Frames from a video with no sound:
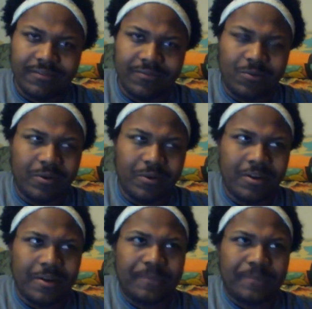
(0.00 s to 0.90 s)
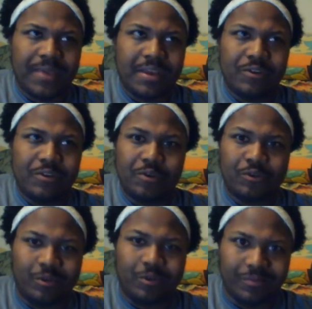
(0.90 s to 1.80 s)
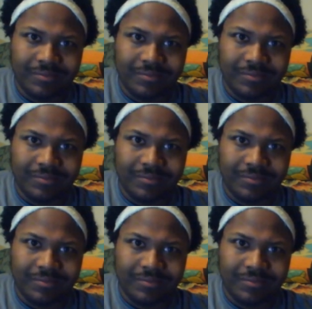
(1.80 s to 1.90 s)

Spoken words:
for being neutral.